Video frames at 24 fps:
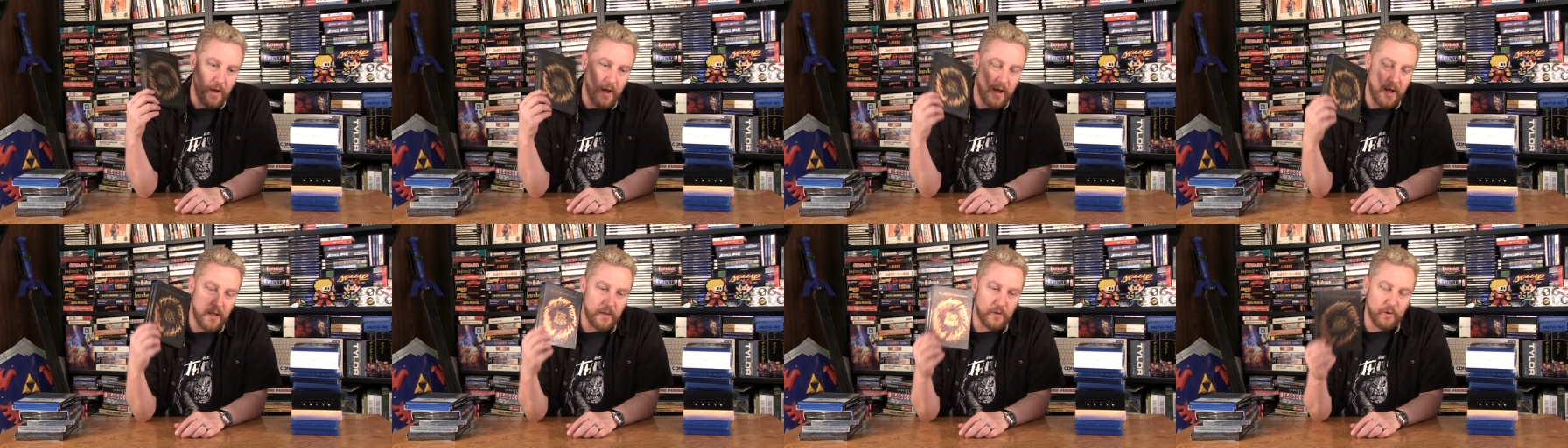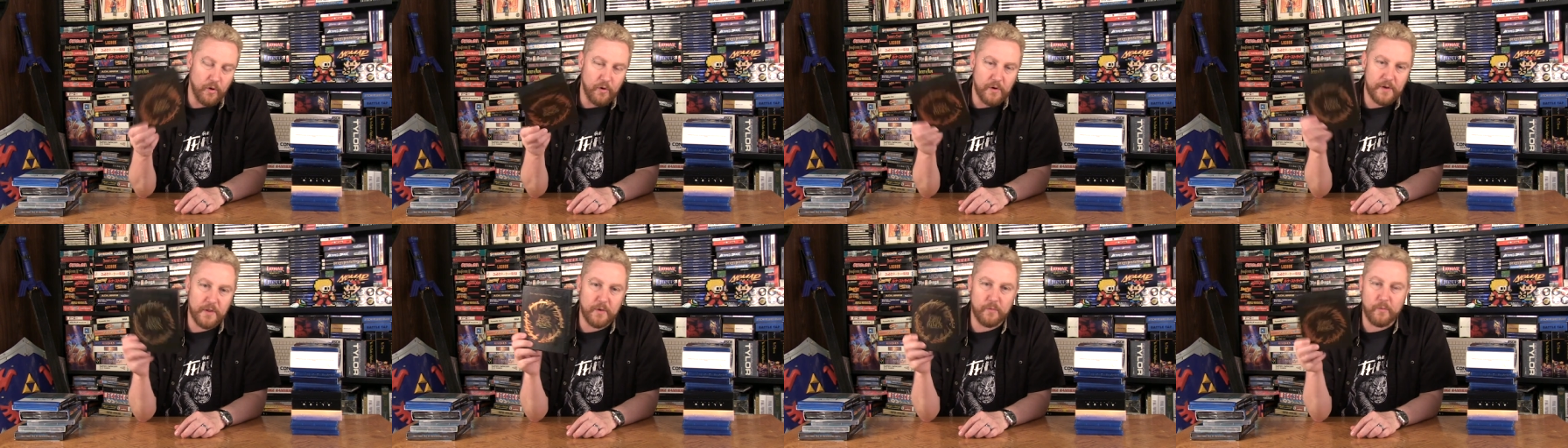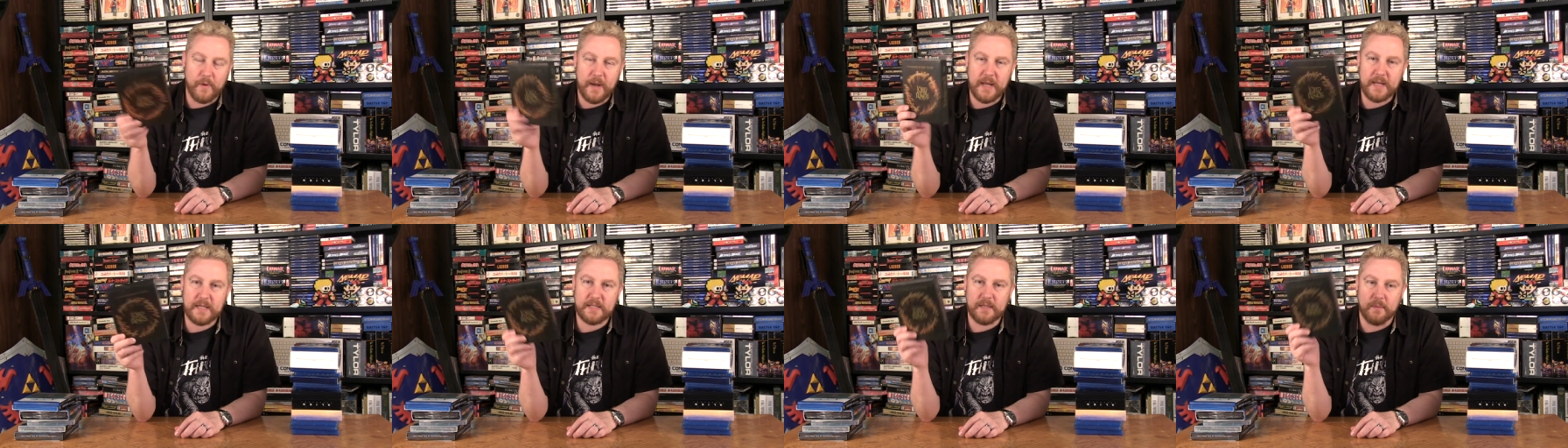Uh, Lord of the
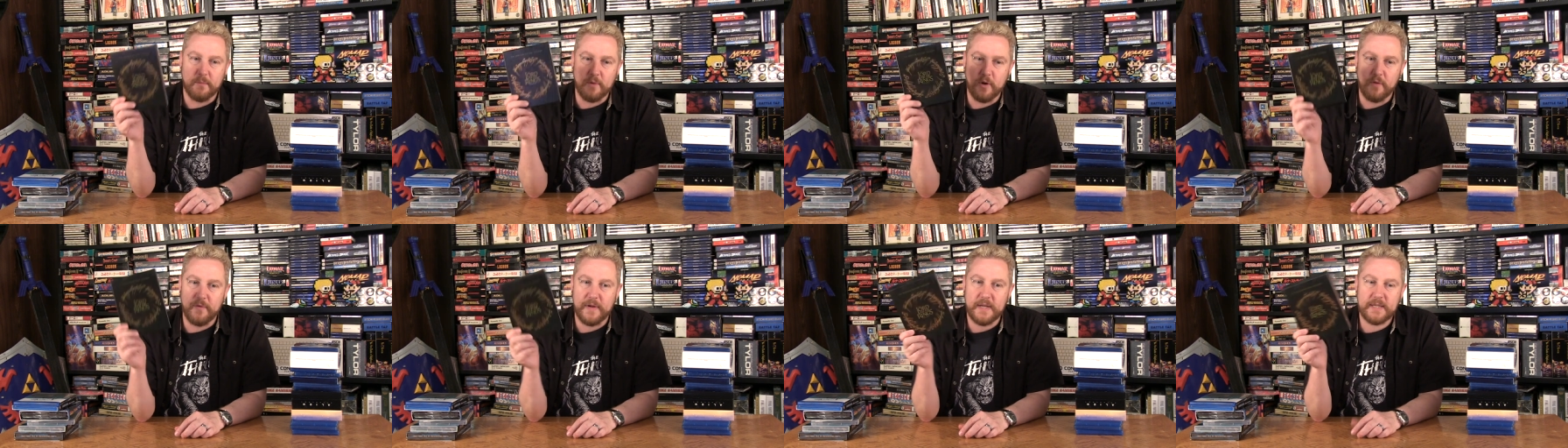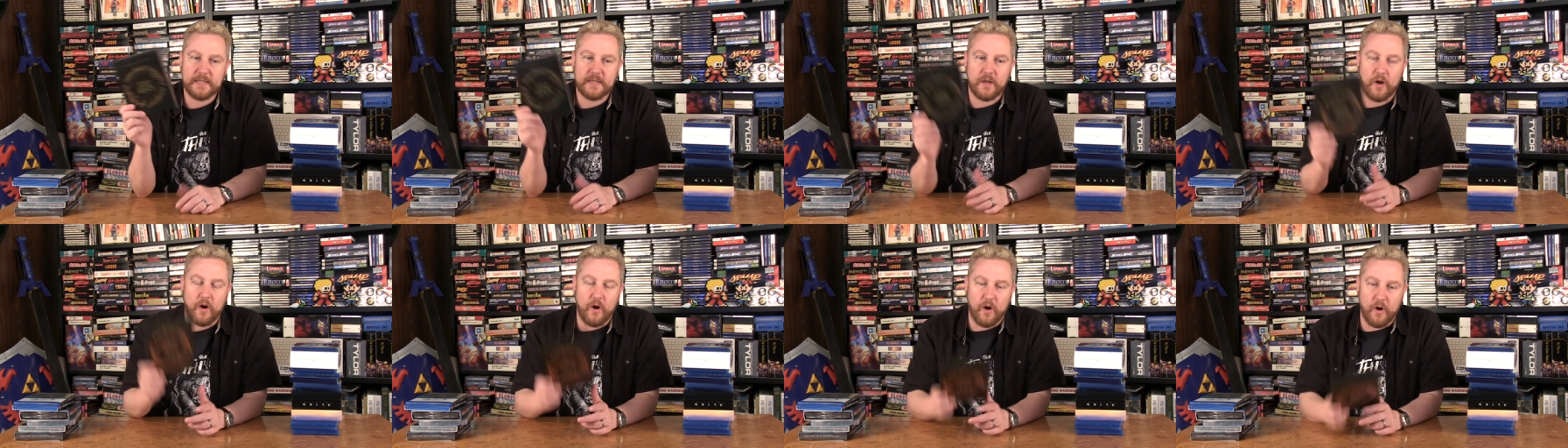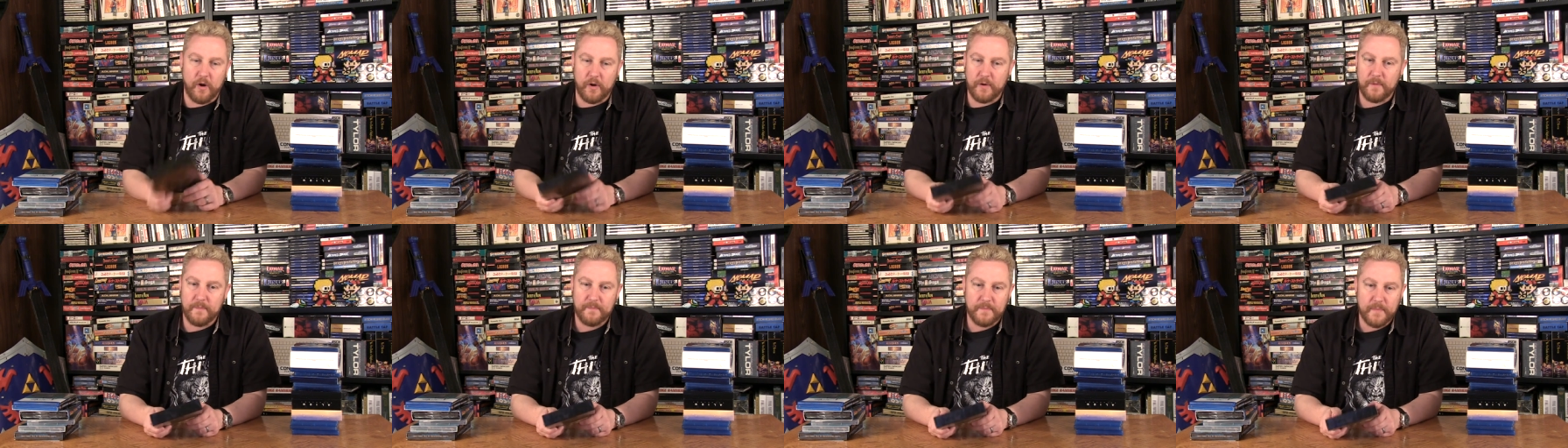Rings, the movies
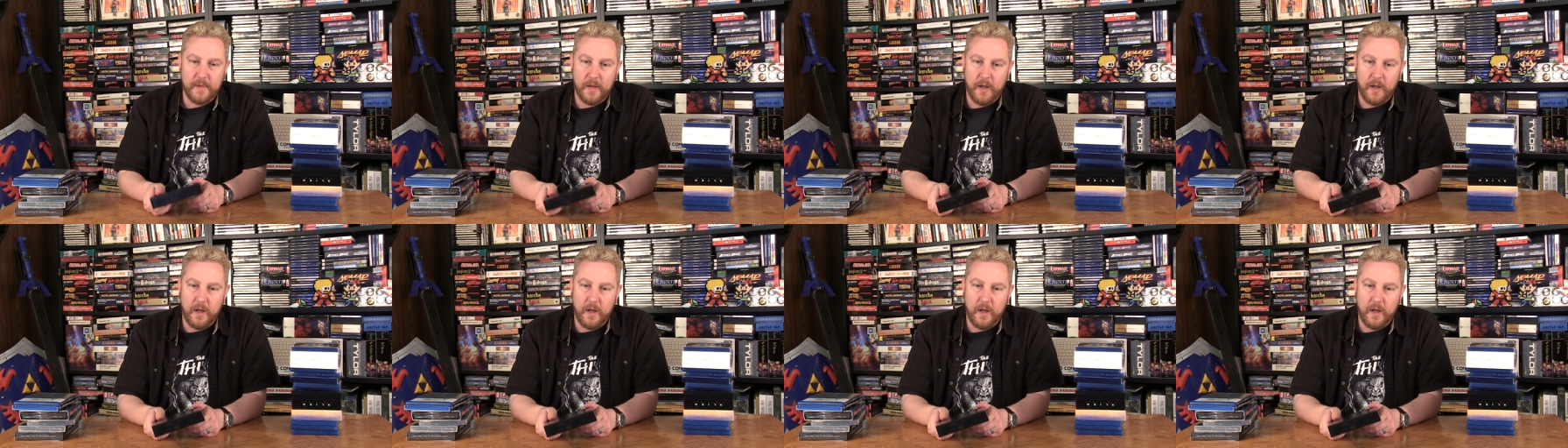are